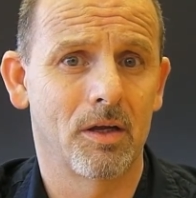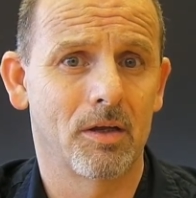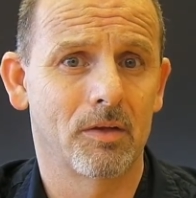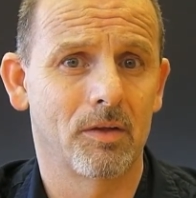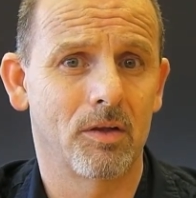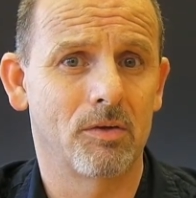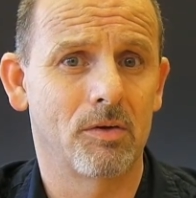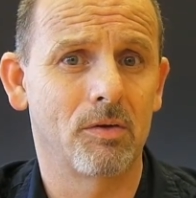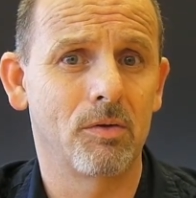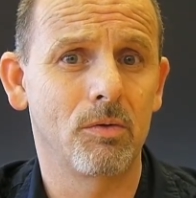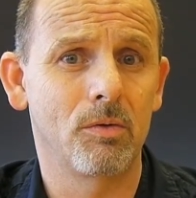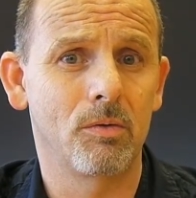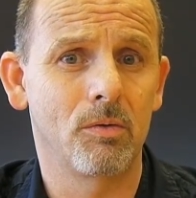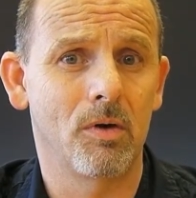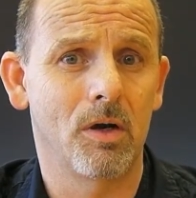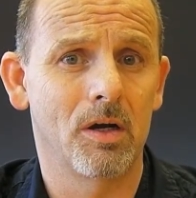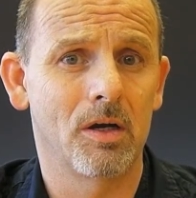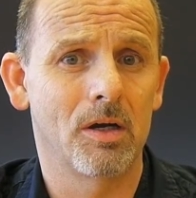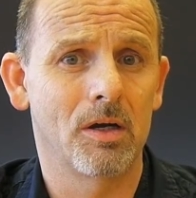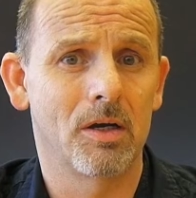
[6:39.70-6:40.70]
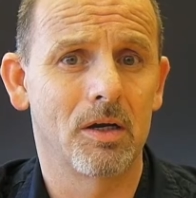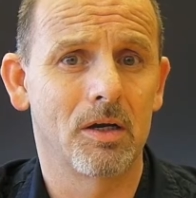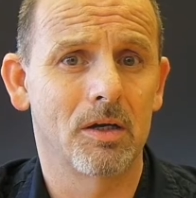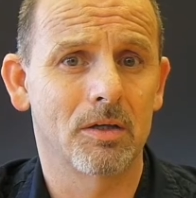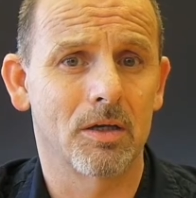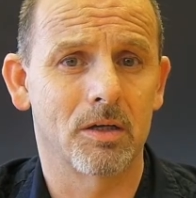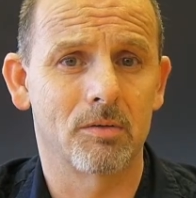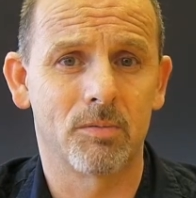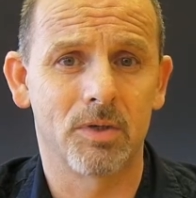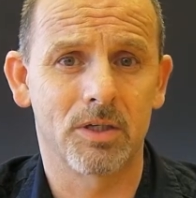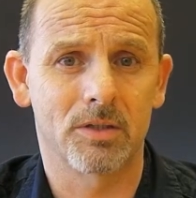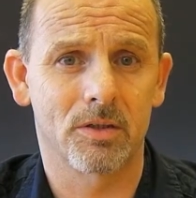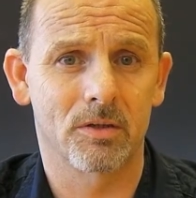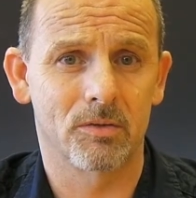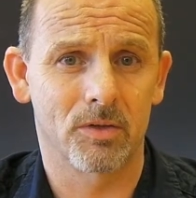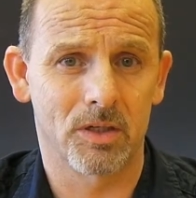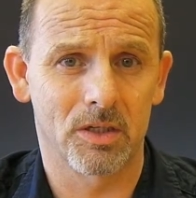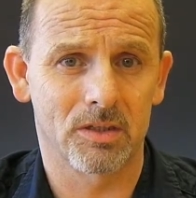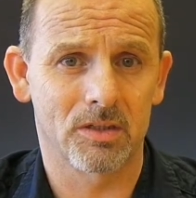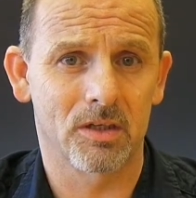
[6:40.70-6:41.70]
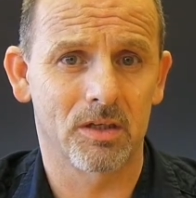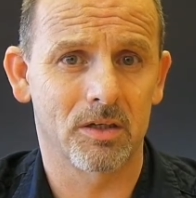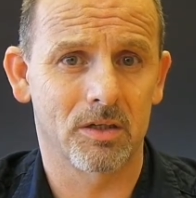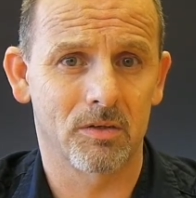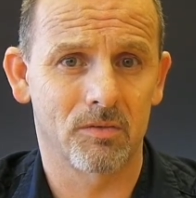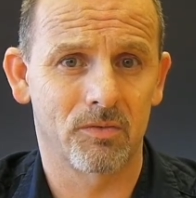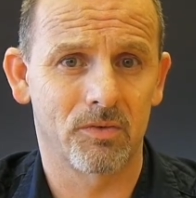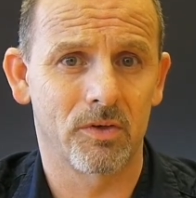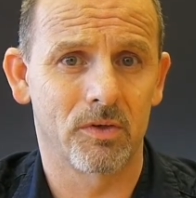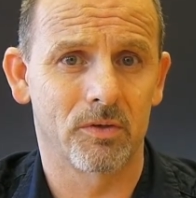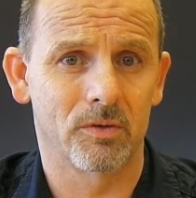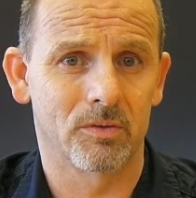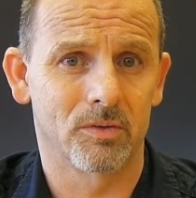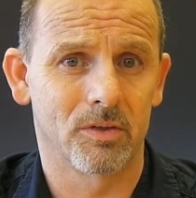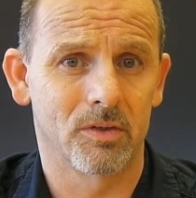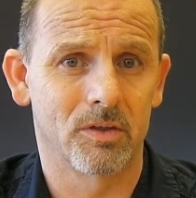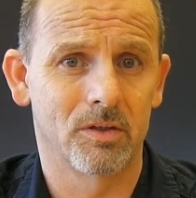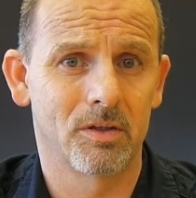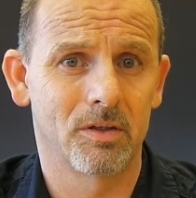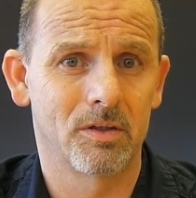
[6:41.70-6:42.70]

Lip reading: The two can be so easily confused.